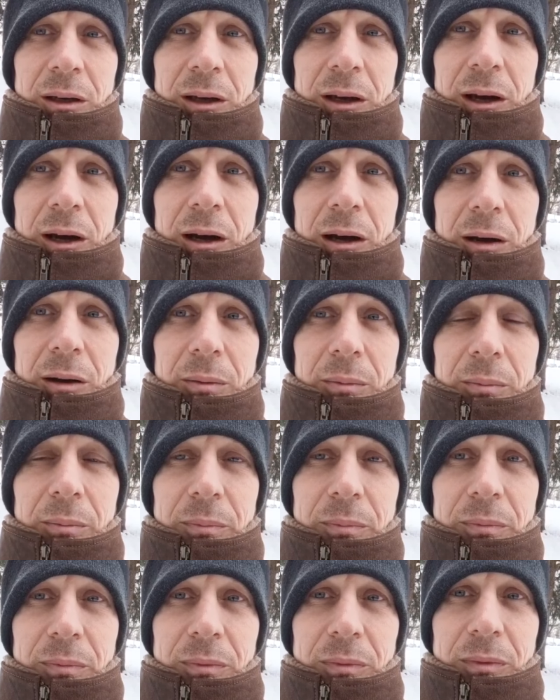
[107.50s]

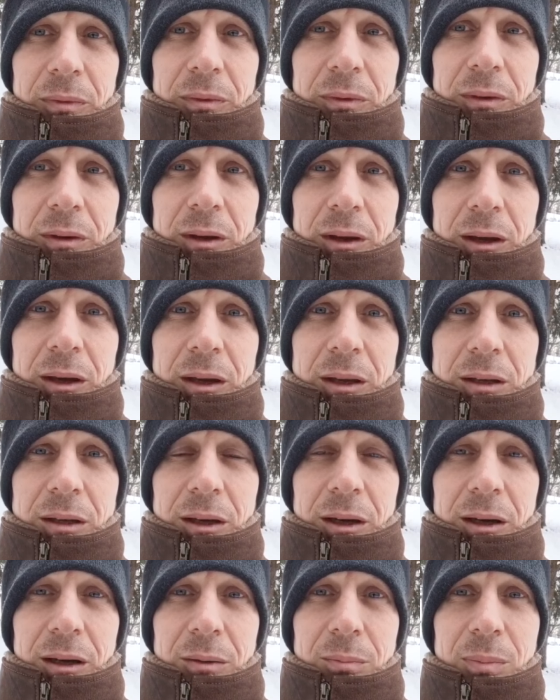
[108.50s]

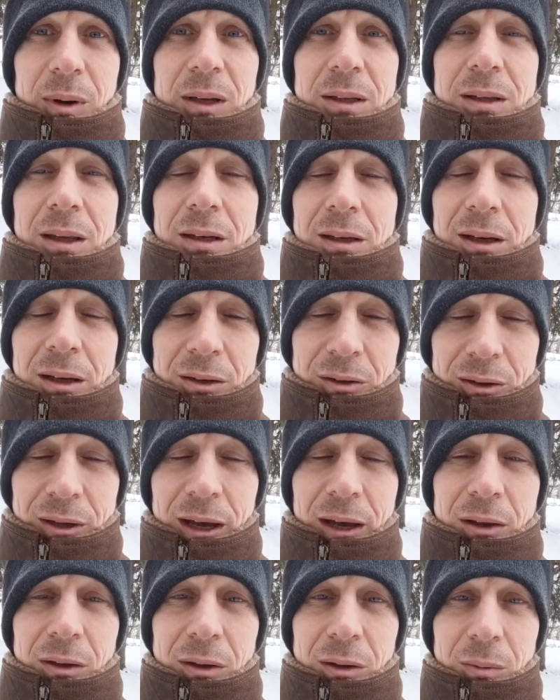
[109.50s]
But they didn't
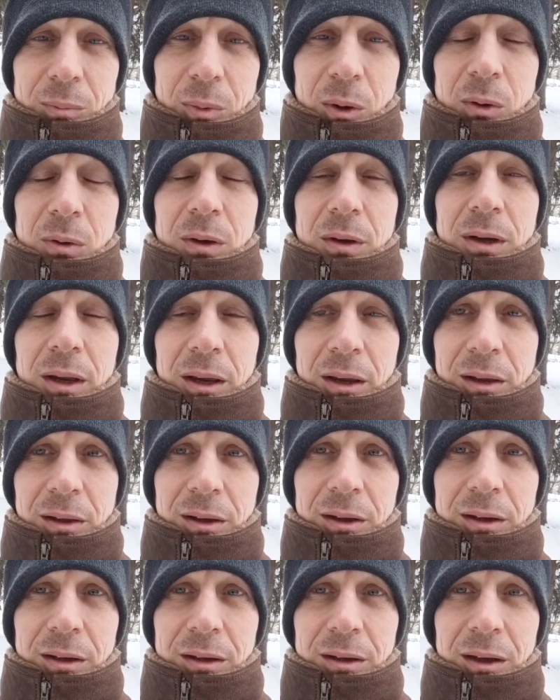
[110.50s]
tell you. Both in
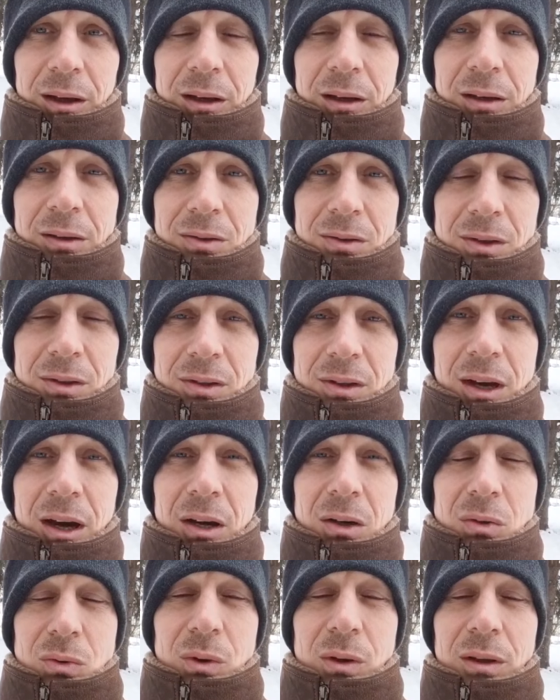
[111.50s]
England and in
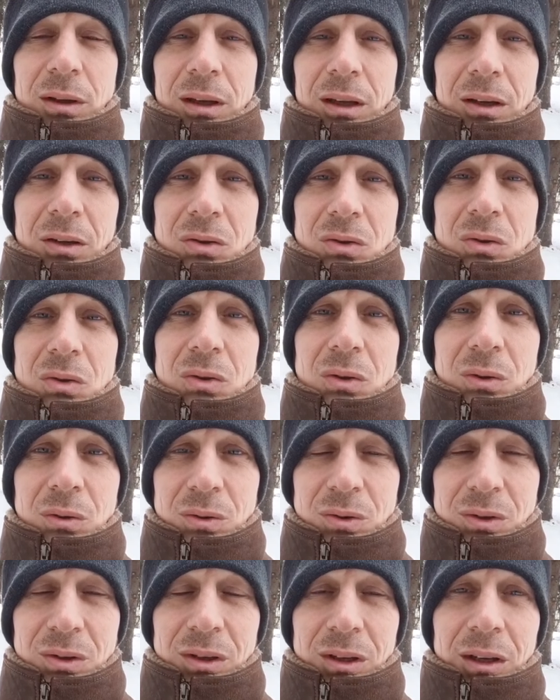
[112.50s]
Saskatchewan, they
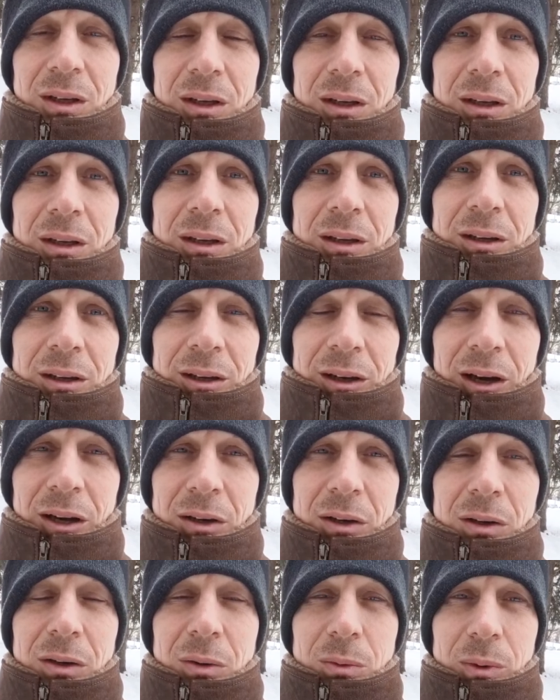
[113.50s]
introduced
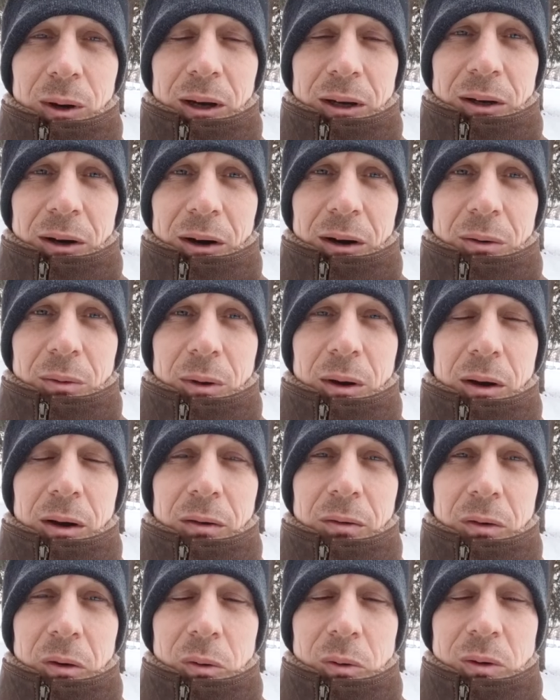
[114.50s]
under the radar while
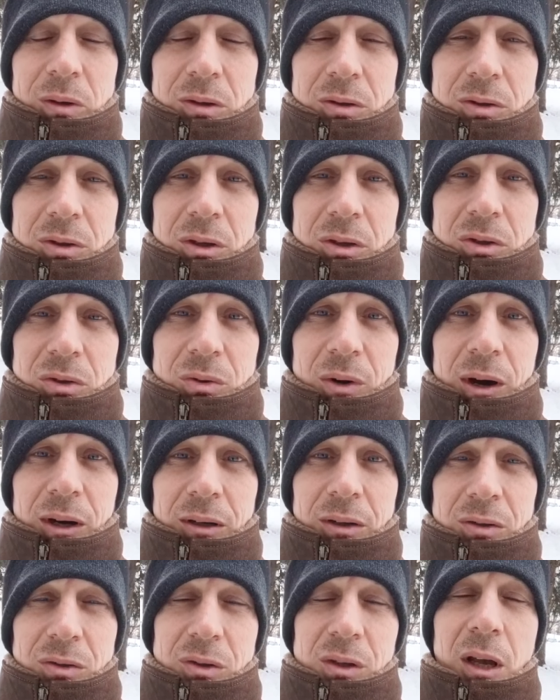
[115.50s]
everyone is
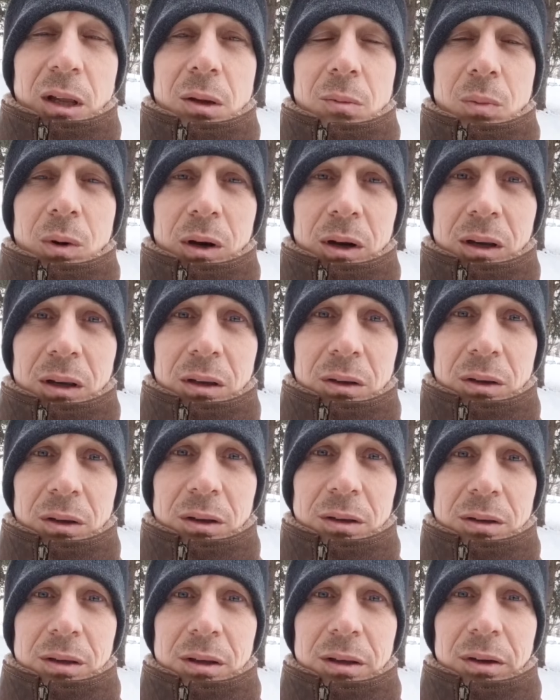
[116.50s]
distracted
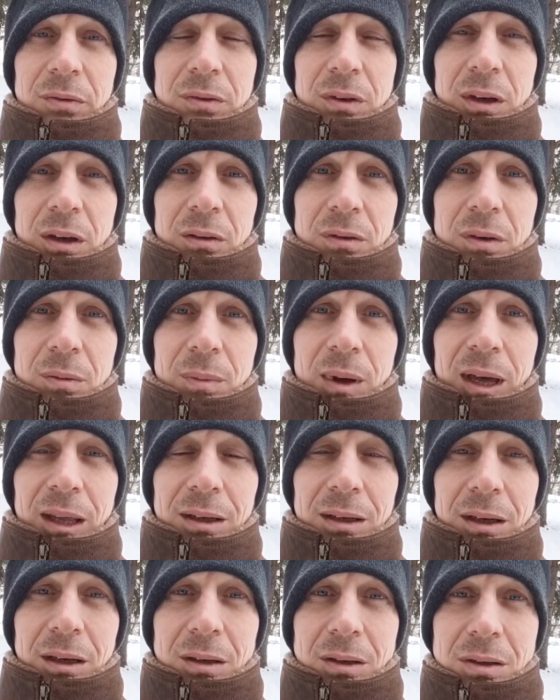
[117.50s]
celebrating the lifting of the
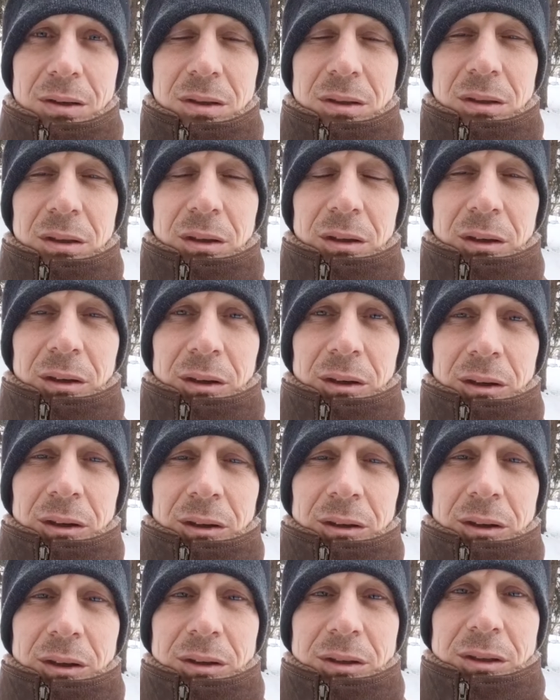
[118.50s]
mandates.
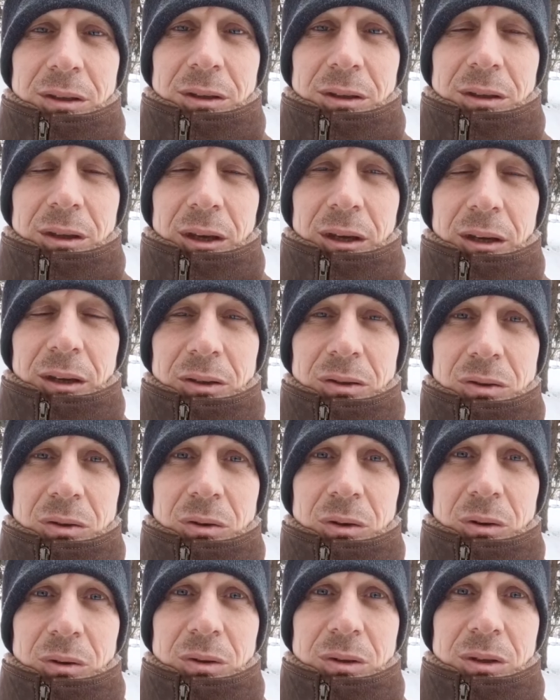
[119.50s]
They
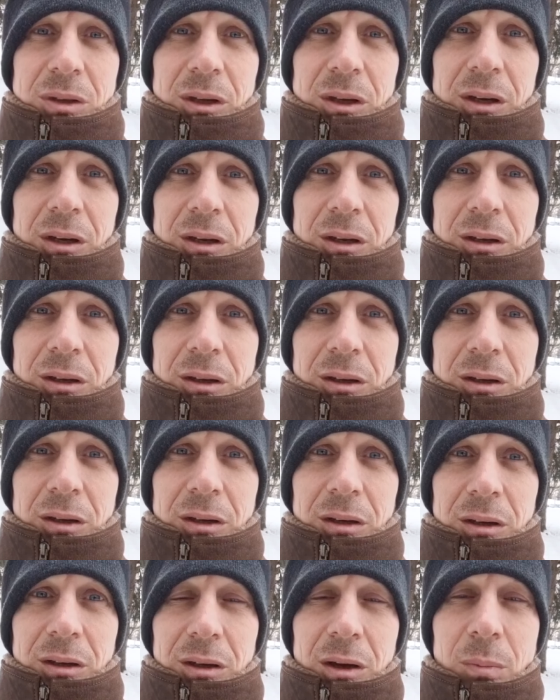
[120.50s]
introduced a
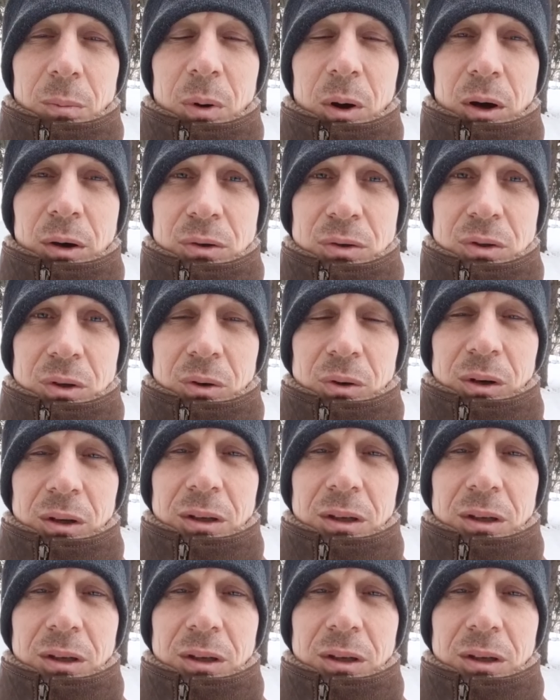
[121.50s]
compulsory